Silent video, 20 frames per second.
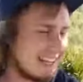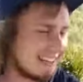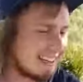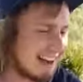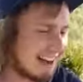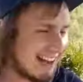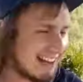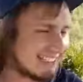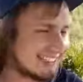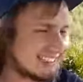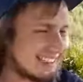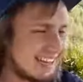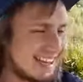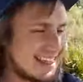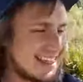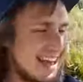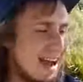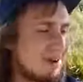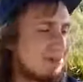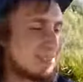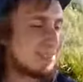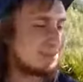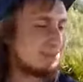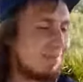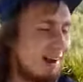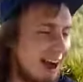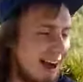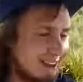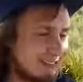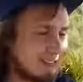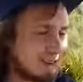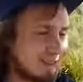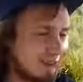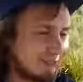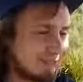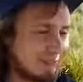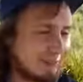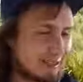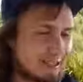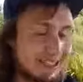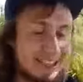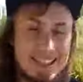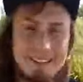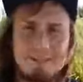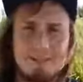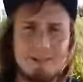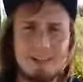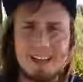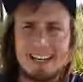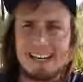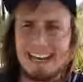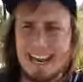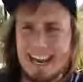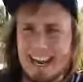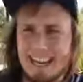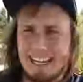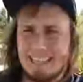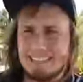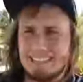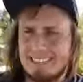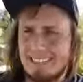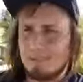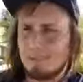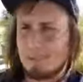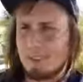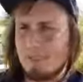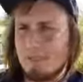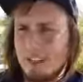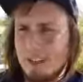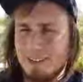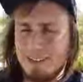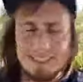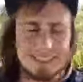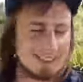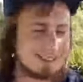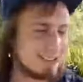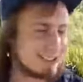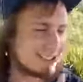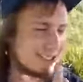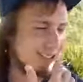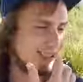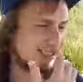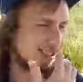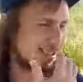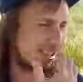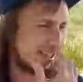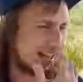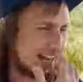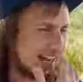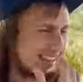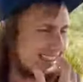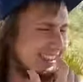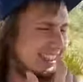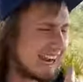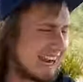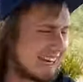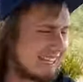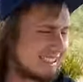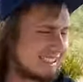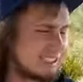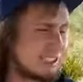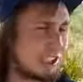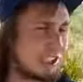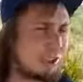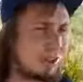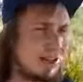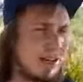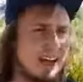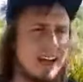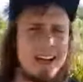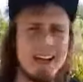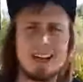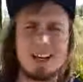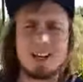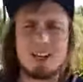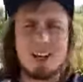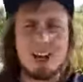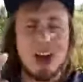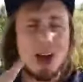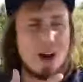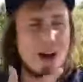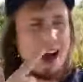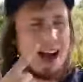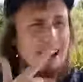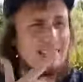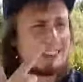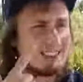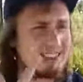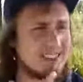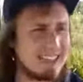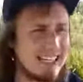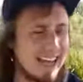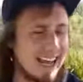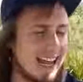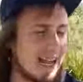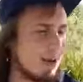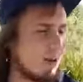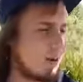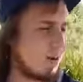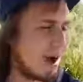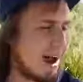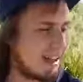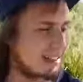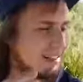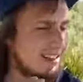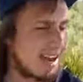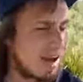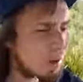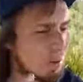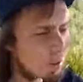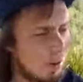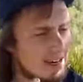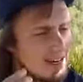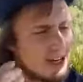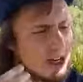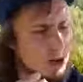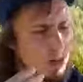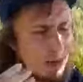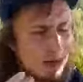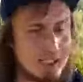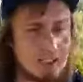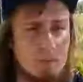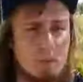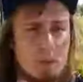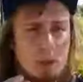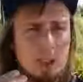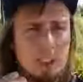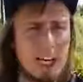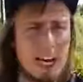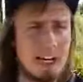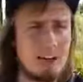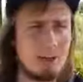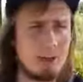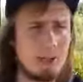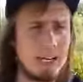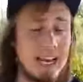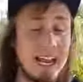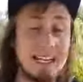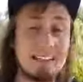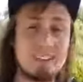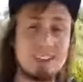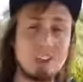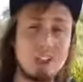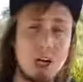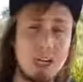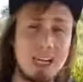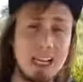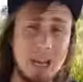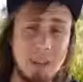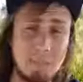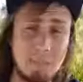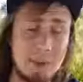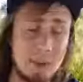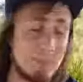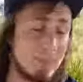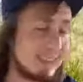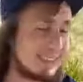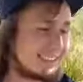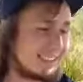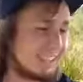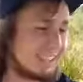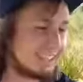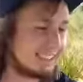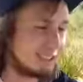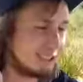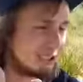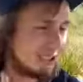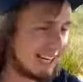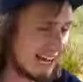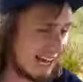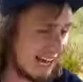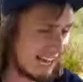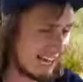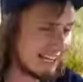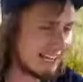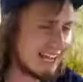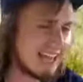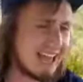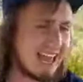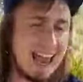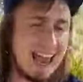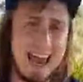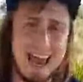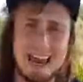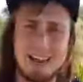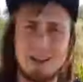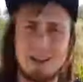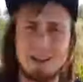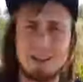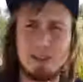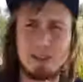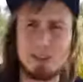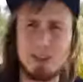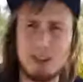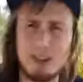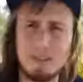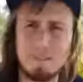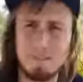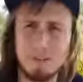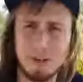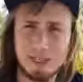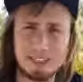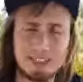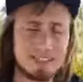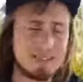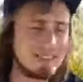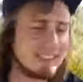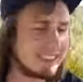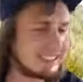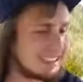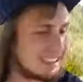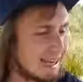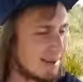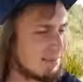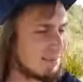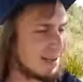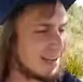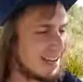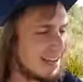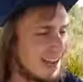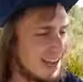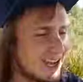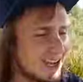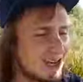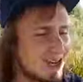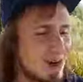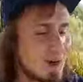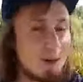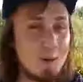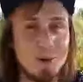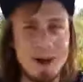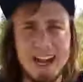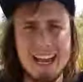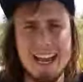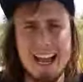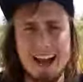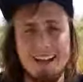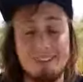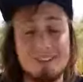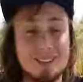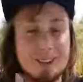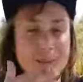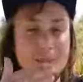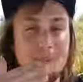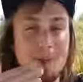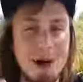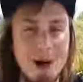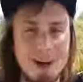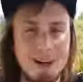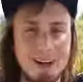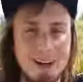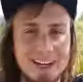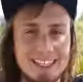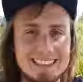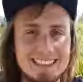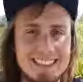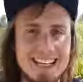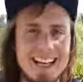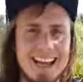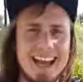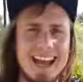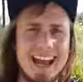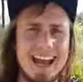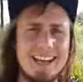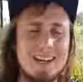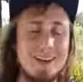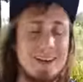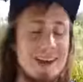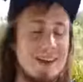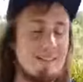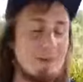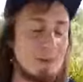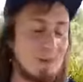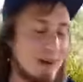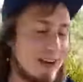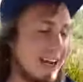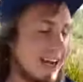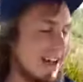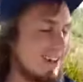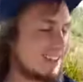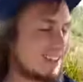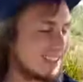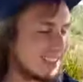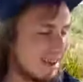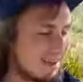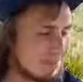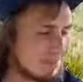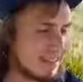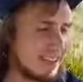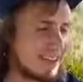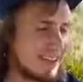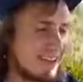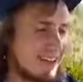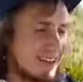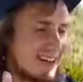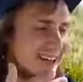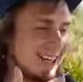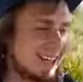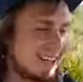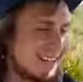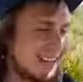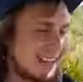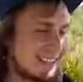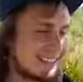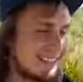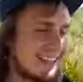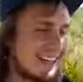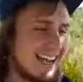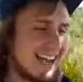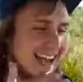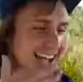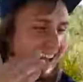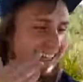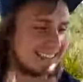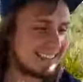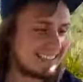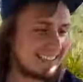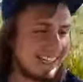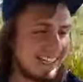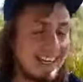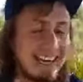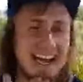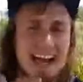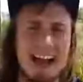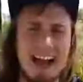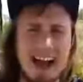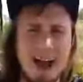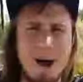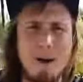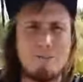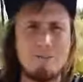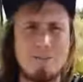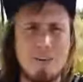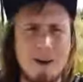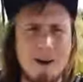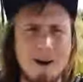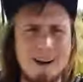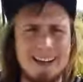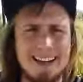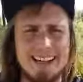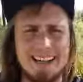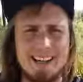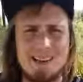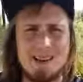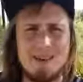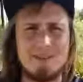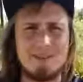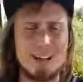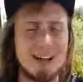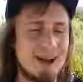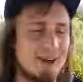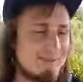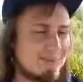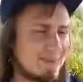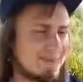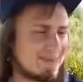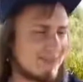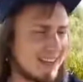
Guys, that was my thought for the day in terms of New Year's resolution. I challenge you, go out today, write down what you want for January and start implementing it today. And on the 31st of December, you already have some progress and you have already have something you can look at and see how far you've come.